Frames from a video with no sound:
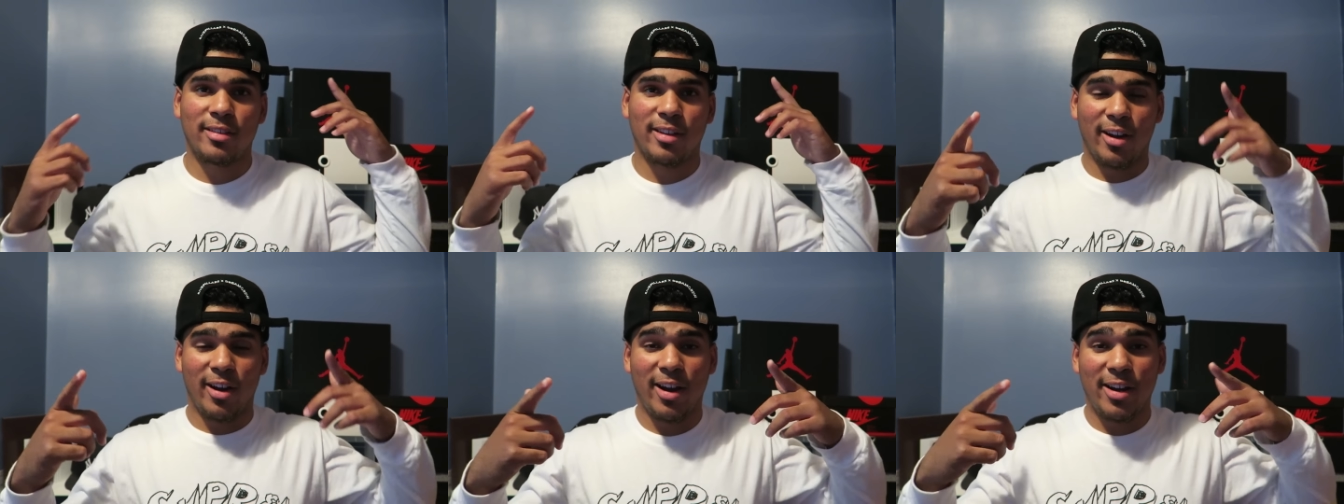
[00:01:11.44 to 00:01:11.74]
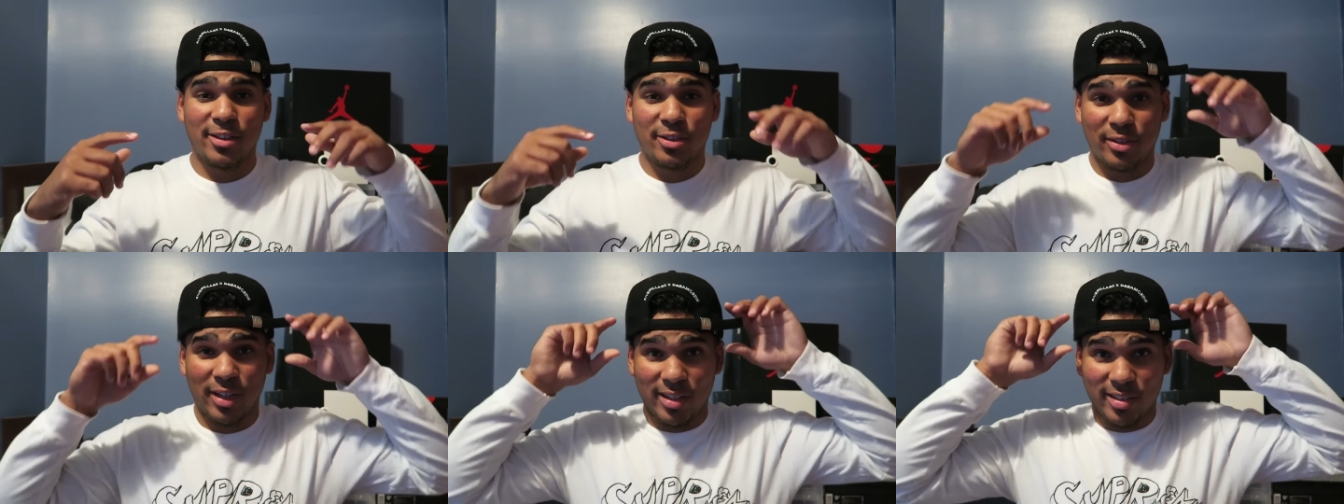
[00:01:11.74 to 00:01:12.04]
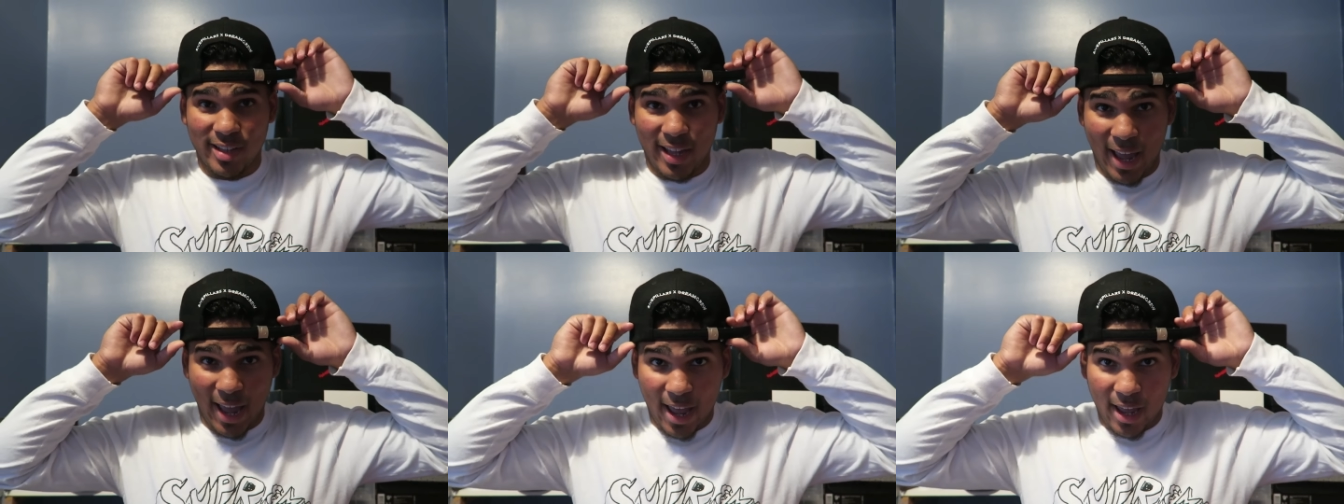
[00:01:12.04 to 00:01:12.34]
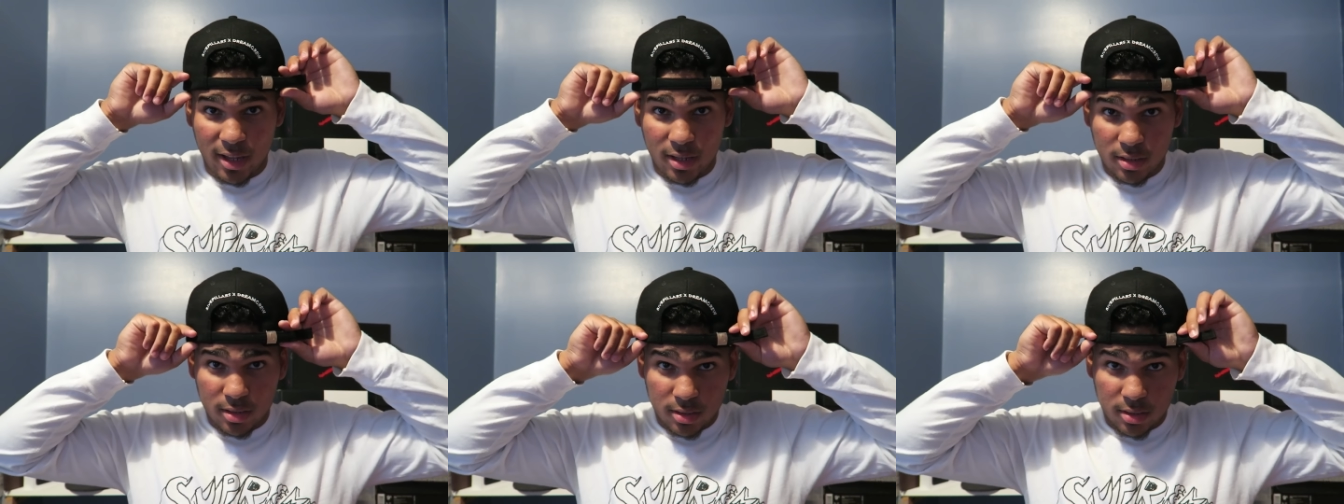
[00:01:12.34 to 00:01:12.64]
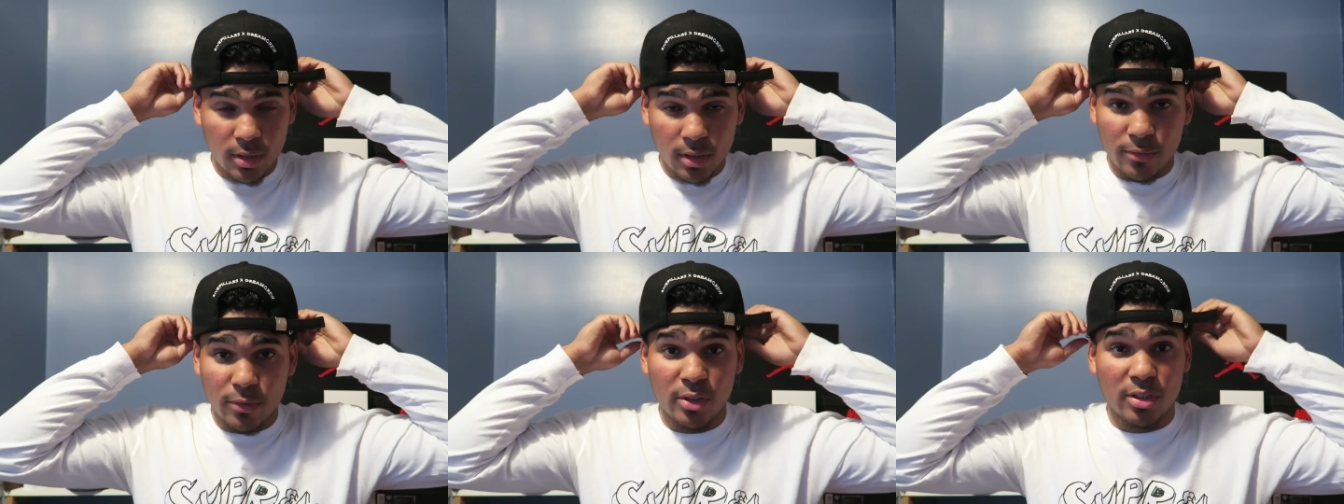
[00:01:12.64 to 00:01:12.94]
All right, so that's the hat.
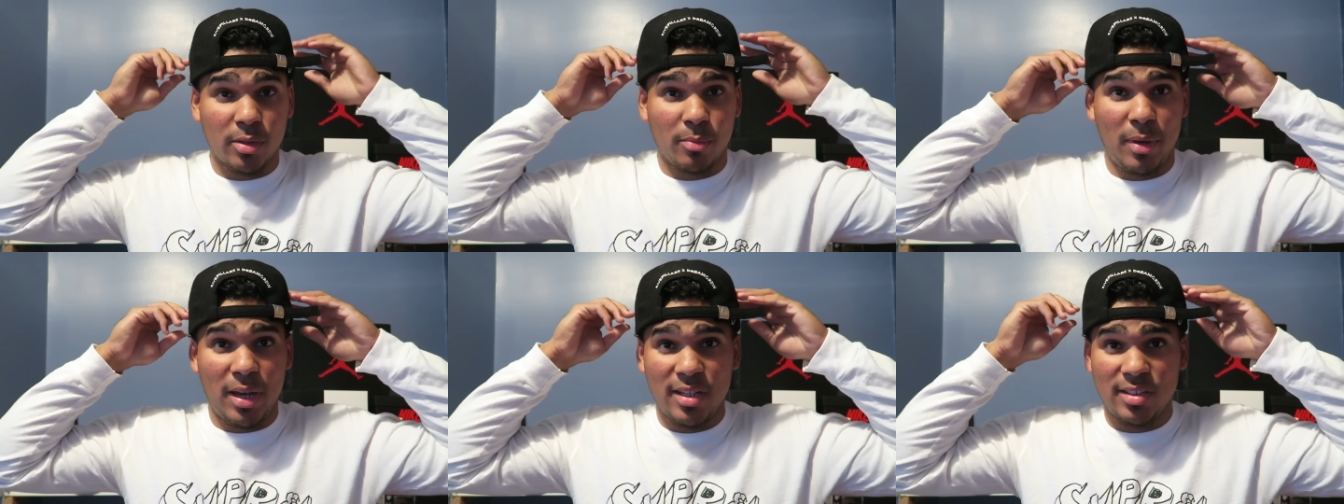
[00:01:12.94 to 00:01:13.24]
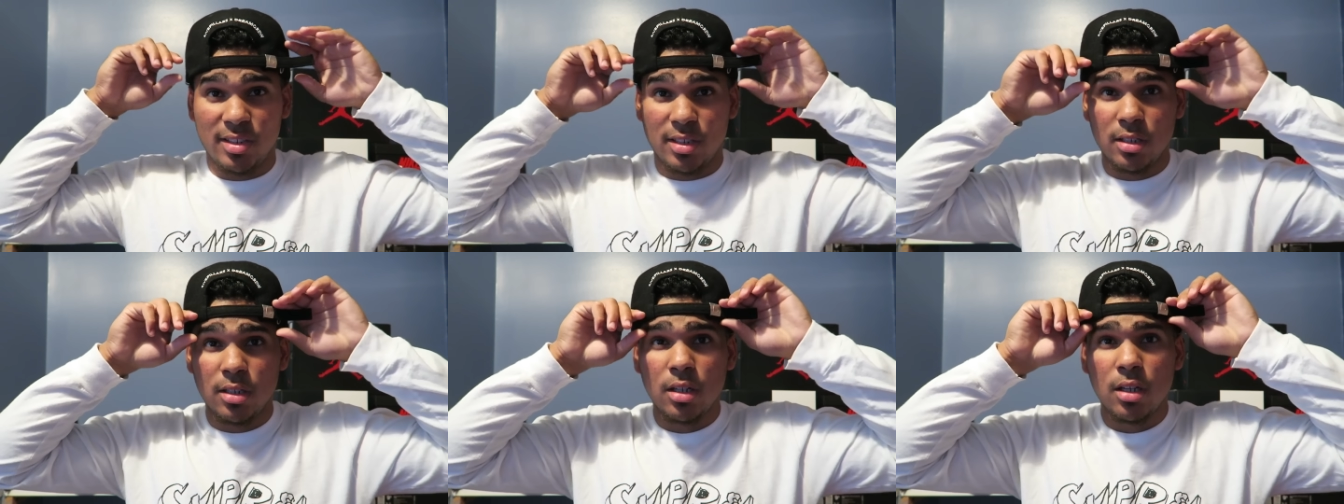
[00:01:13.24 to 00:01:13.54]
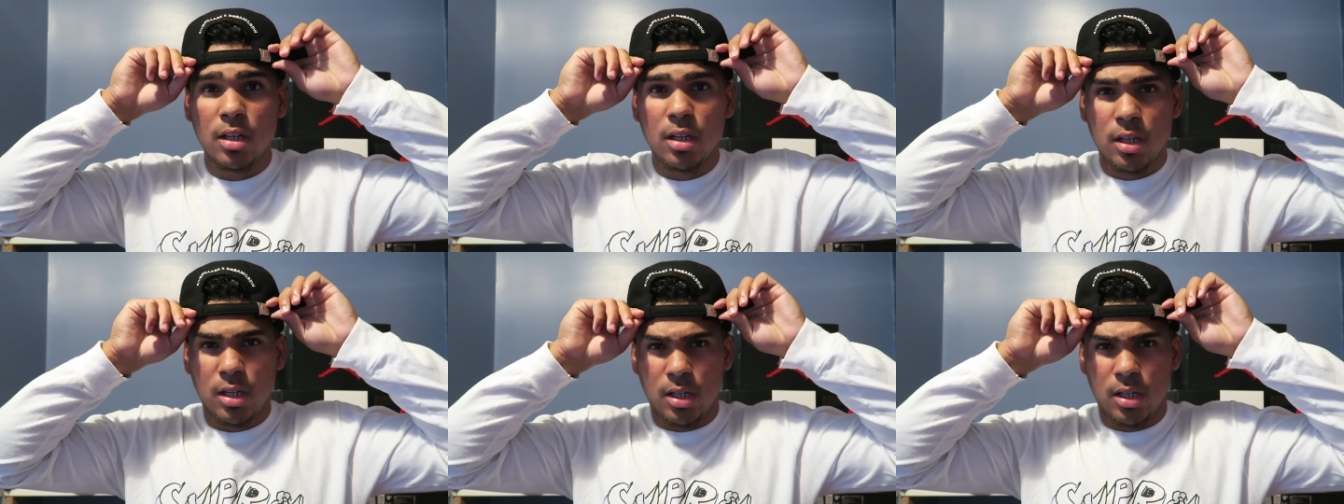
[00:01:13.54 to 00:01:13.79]
Feels amazing.